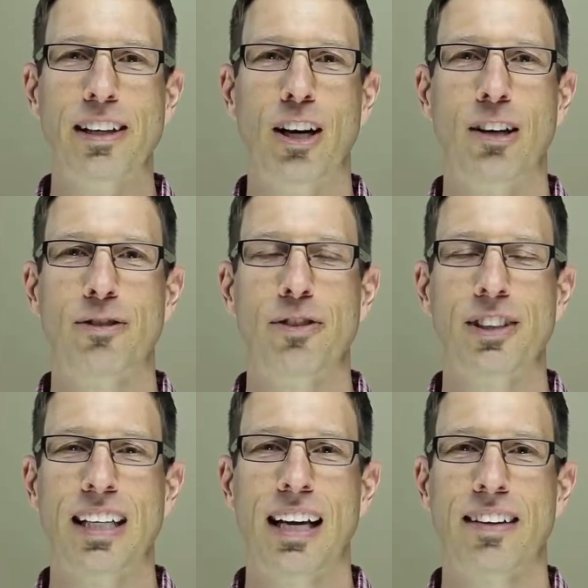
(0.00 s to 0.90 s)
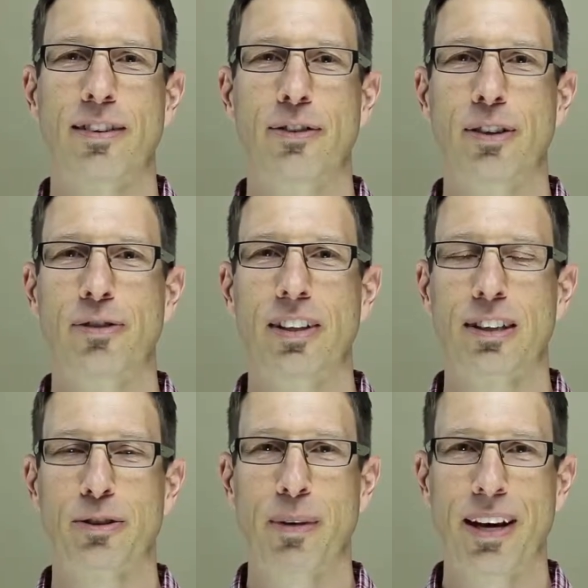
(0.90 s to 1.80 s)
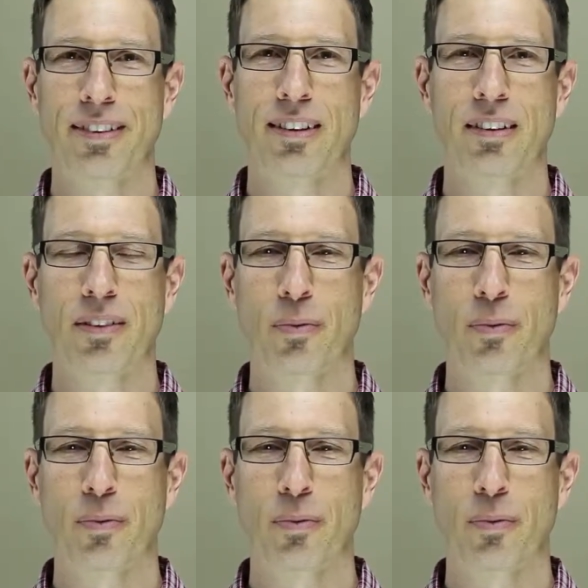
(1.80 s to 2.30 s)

off of his acid reflux medicine.